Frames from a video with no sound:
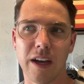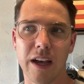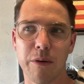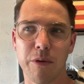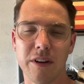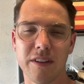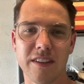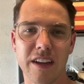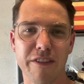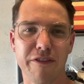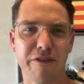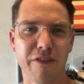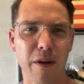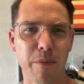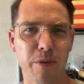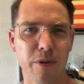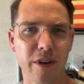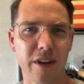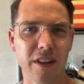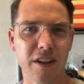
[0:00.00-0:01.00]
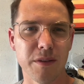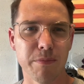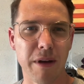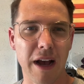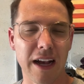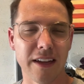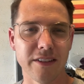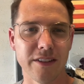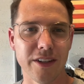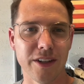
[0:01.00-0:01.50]
I want to say February this
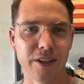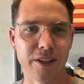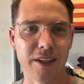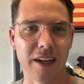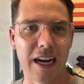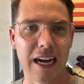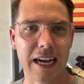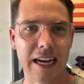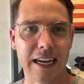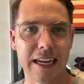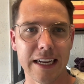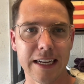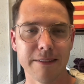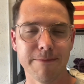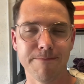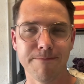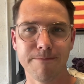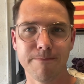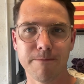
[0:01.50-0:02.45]
past year, I